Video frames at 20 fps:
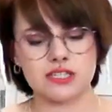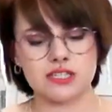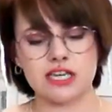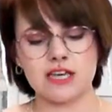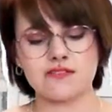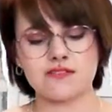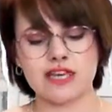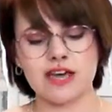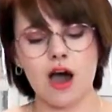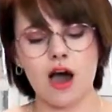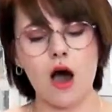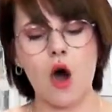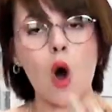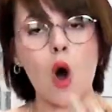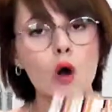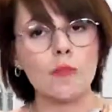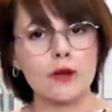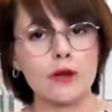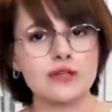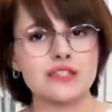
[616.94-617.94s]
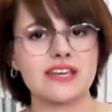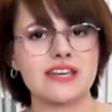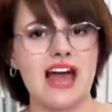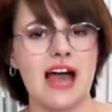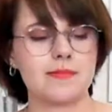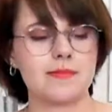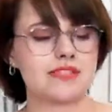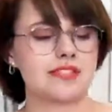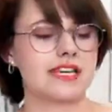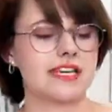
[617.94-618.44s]
sleeves. They are almost
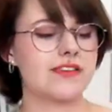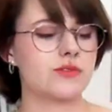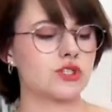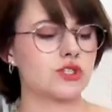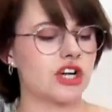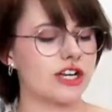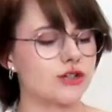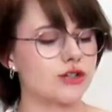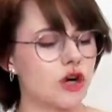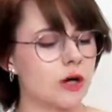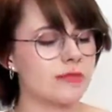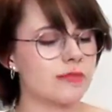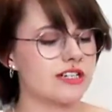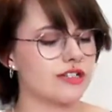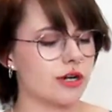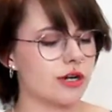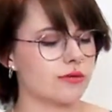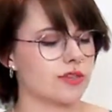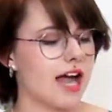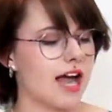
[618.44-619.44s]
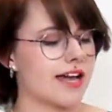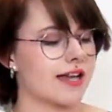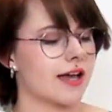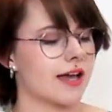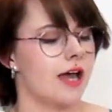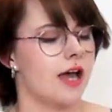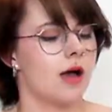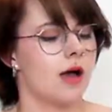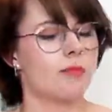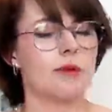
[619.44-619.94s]
cap sleeves, which I normally don't like,
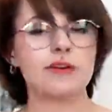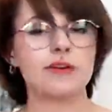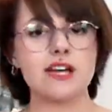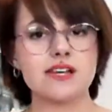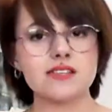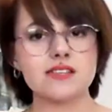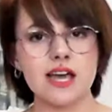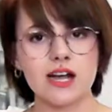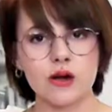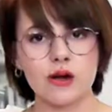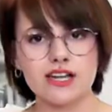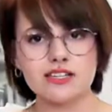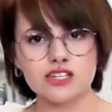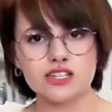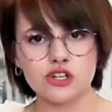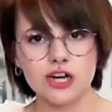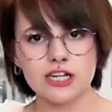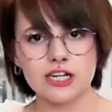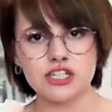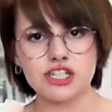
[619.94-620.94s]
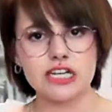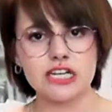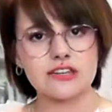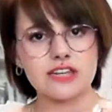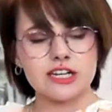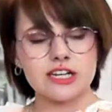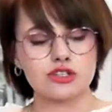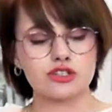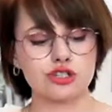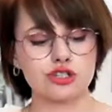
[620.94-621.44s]
but because they're quite stretchy,
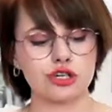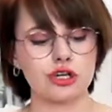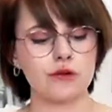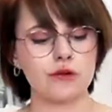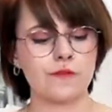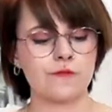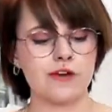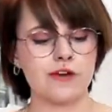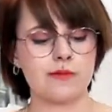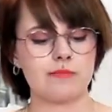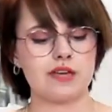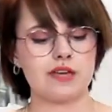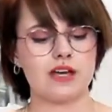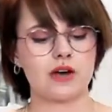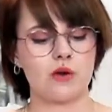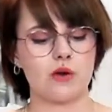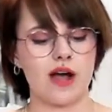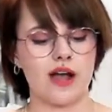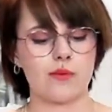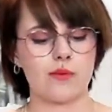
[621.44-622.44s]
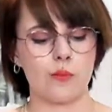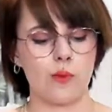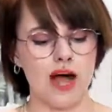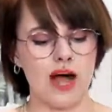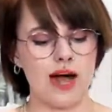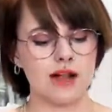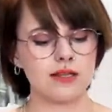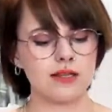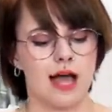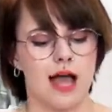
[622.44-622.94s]
they do fit me quite
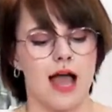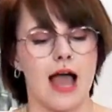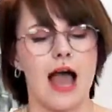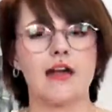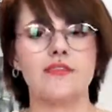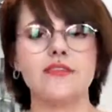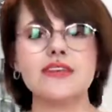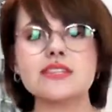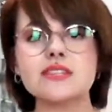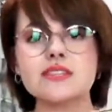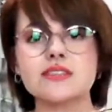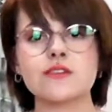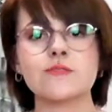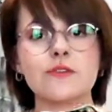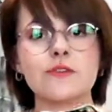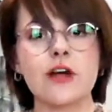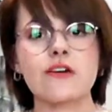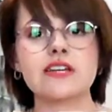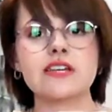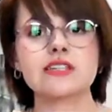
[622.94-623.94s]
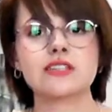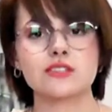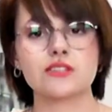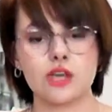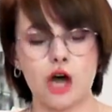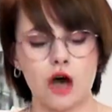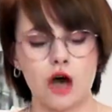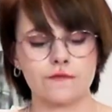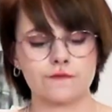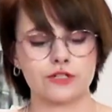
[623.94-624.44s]
well. And this is a very
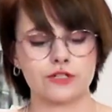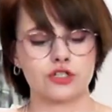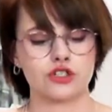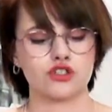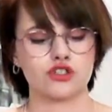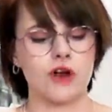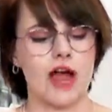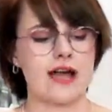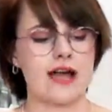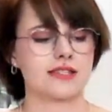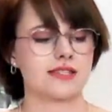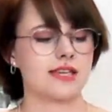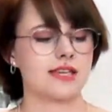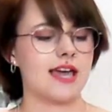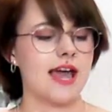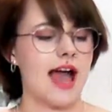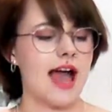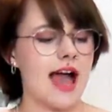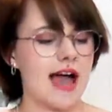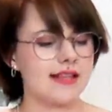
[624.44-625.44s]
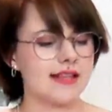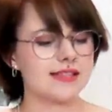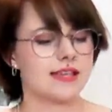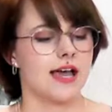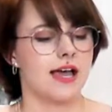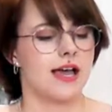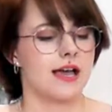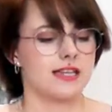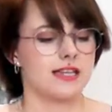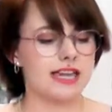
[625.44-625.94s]
soft dress. It has
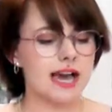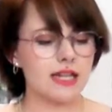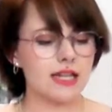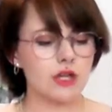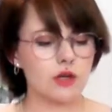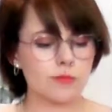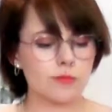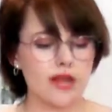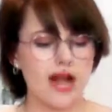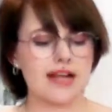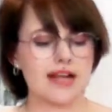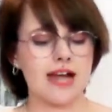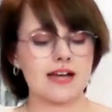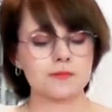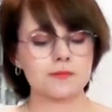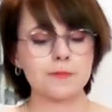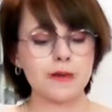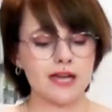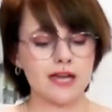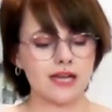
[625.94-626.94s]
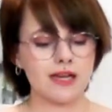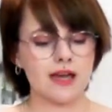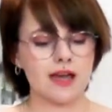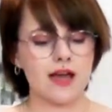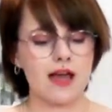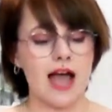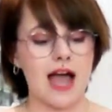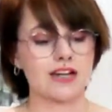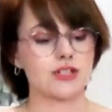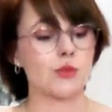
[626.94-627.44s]
yellow, black, and pink,
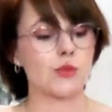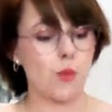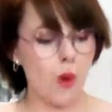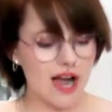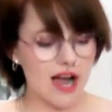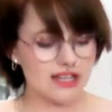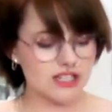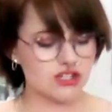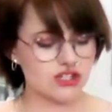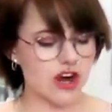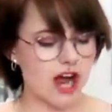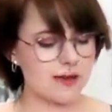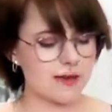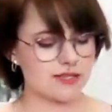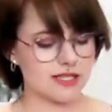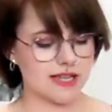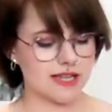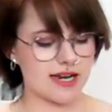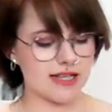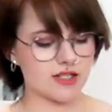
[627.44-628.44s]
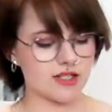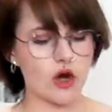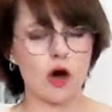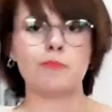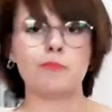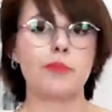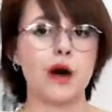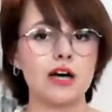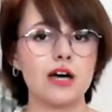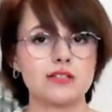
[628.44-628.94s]
and white stripes, and then it's
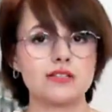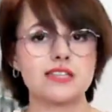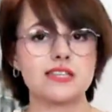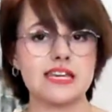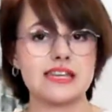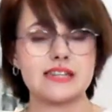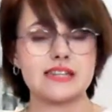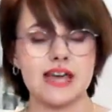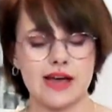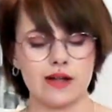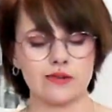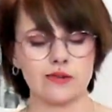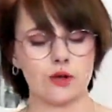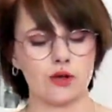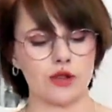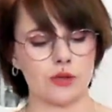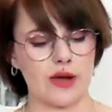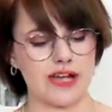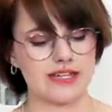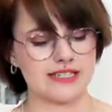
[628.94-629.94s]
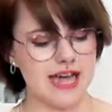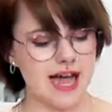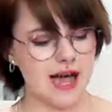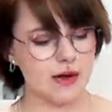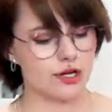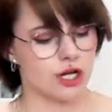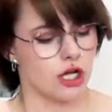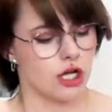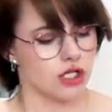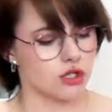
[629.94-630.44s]
got button detail all the way
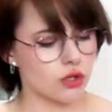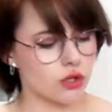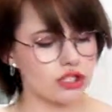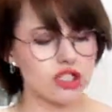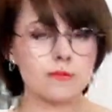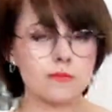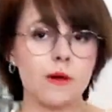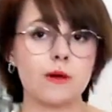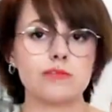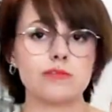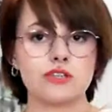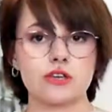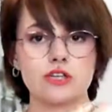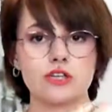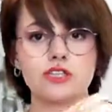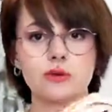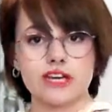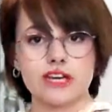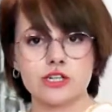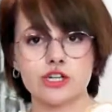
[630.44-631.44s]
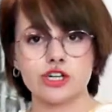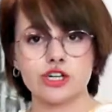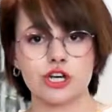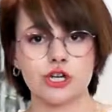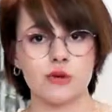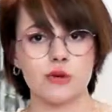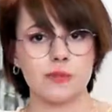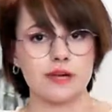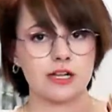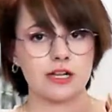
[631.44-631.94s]
down. So I'll just pop this on so I can show
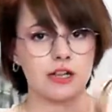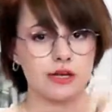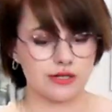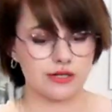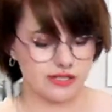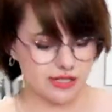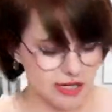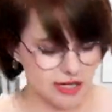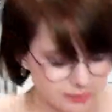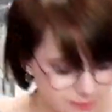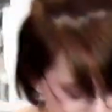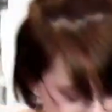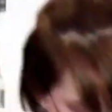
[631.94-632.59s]
you a bit closer.